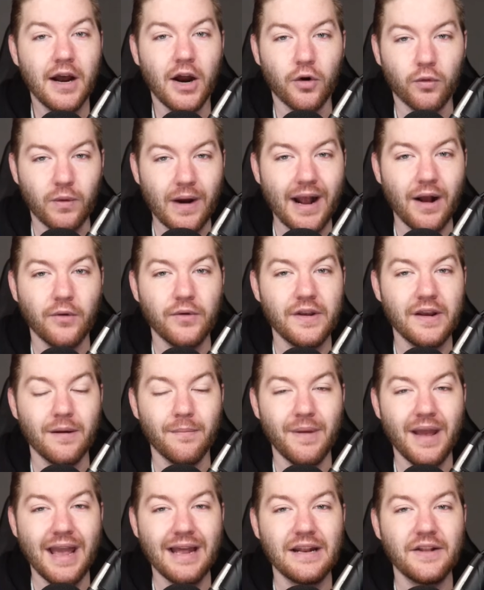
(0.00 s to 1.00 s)
around
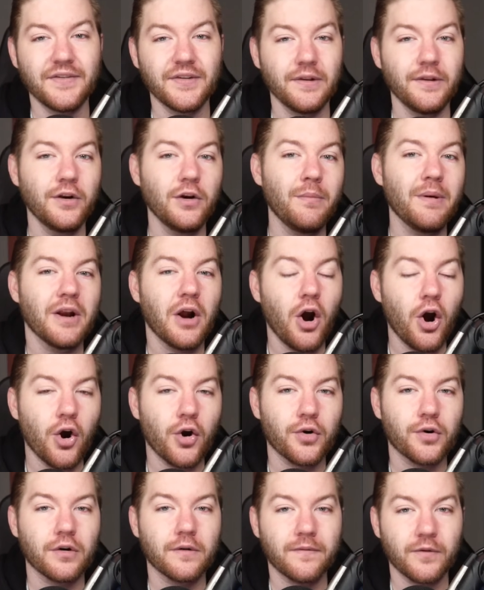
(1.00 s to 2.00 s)
him. And it's a little bit
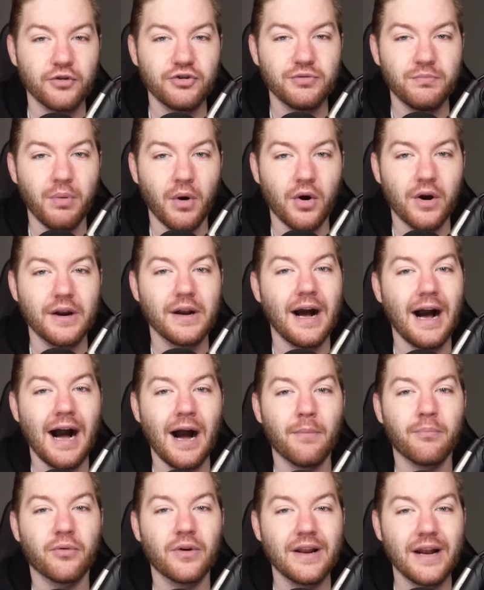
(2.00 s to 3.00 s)
harder for Jabari to
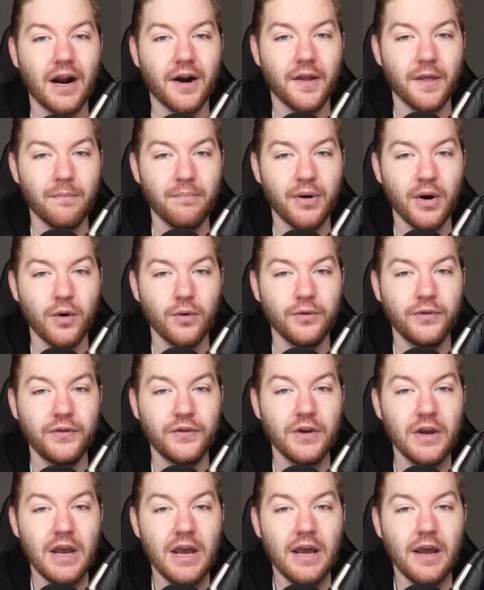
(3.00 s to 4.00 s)
operate out of the
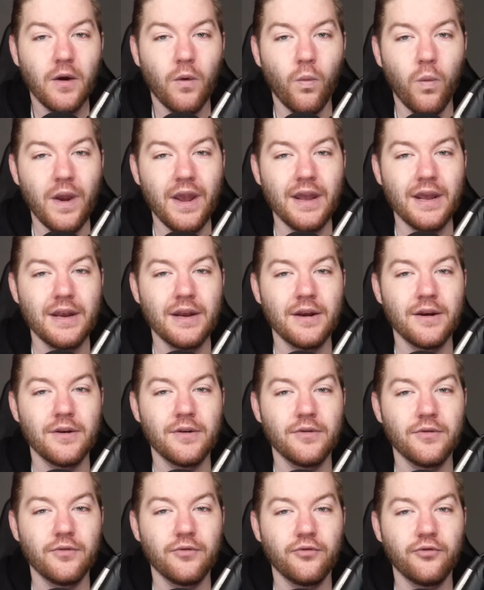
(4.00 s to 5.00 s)
post
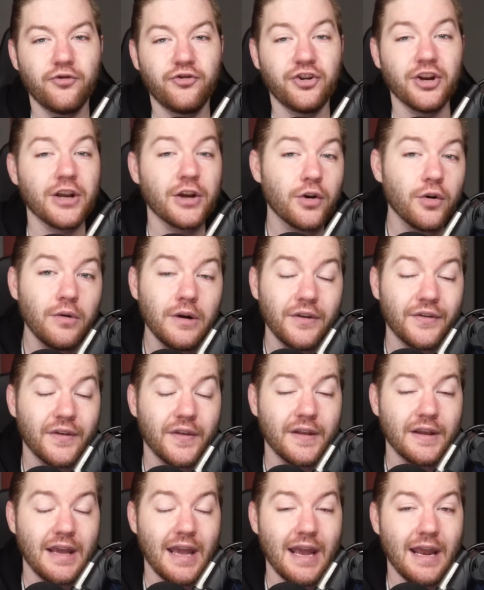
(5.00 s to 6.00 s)
when Sengun is
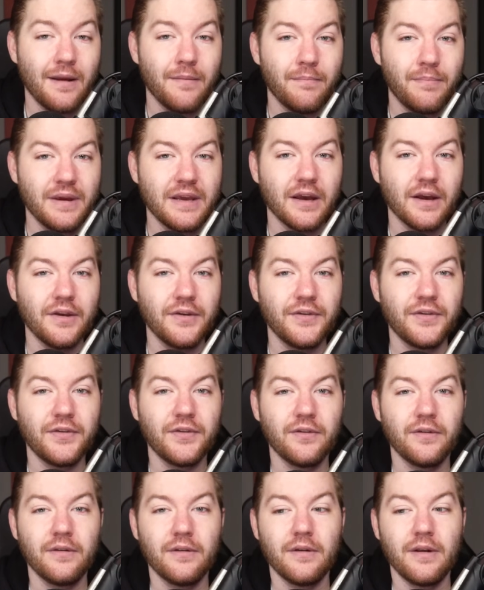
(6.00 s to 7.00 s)
in the game
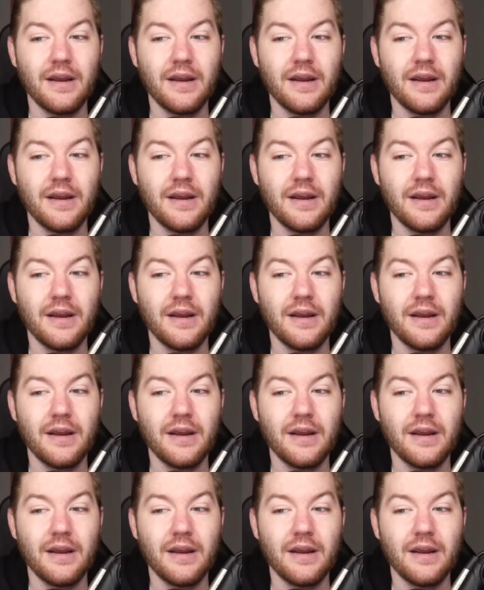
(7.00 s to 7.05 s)
because